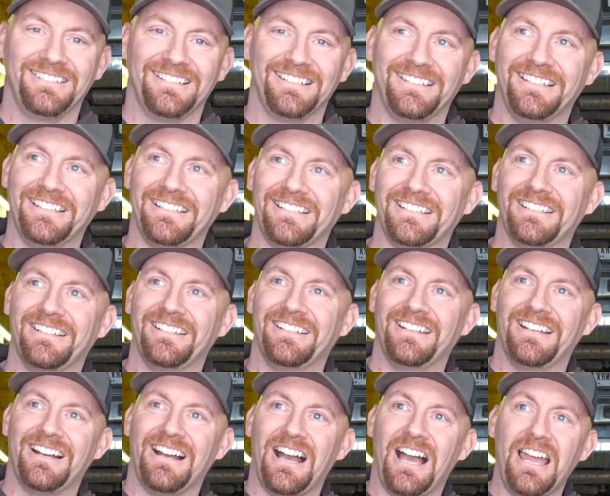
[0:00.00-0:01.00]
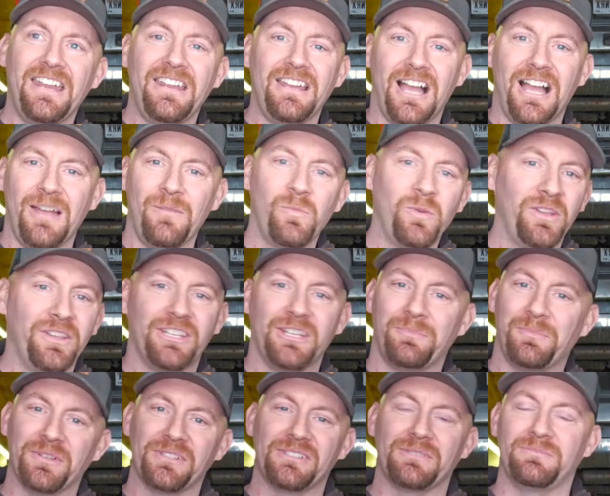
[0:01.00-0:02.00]
Like, I'm willing to
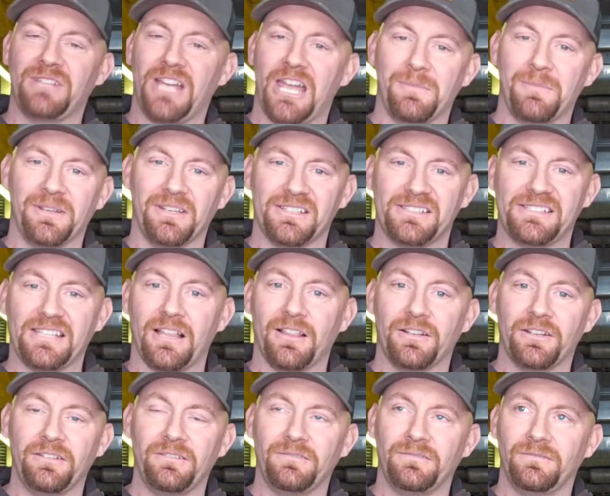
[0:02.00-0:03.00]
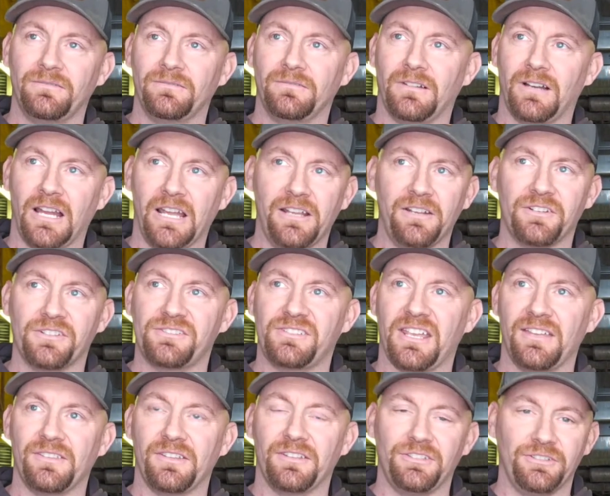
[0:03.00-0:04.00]
put some time into selling it. I
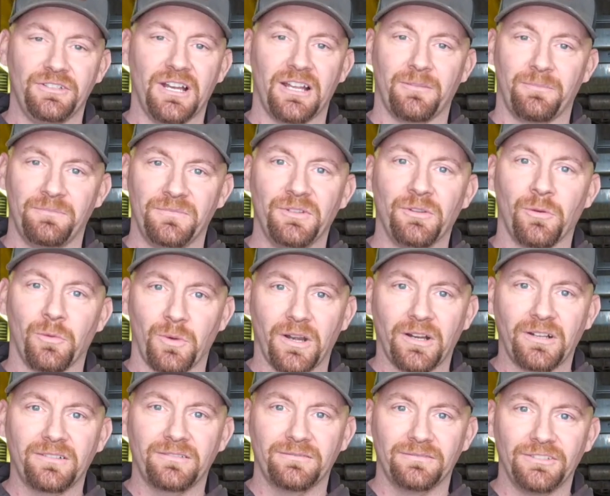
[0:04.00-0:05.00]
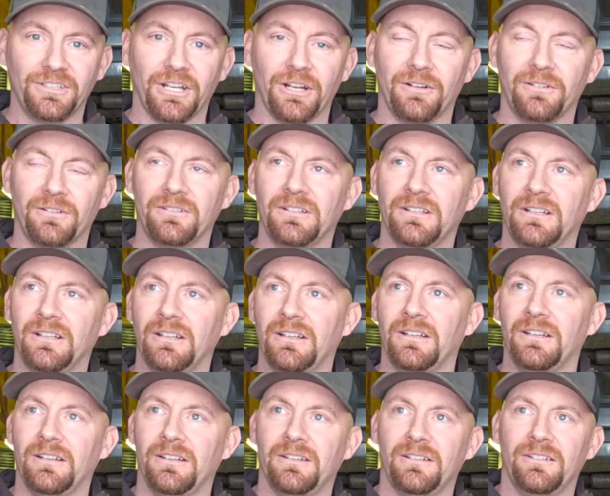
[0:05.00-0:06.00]
understand that you got to do the work, you know,
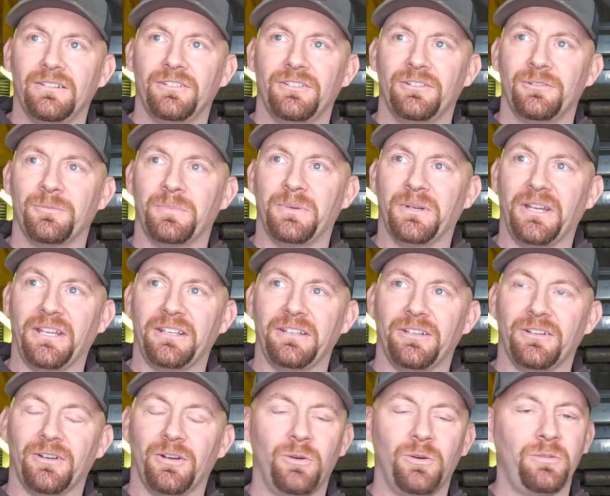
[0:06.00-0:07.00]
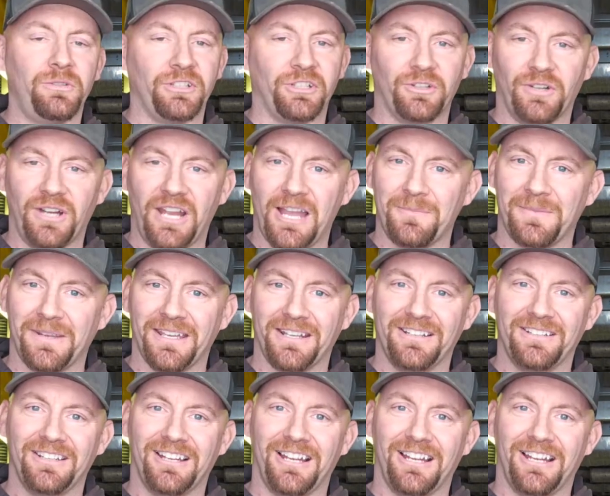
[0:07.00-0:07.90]
but holy crap, man.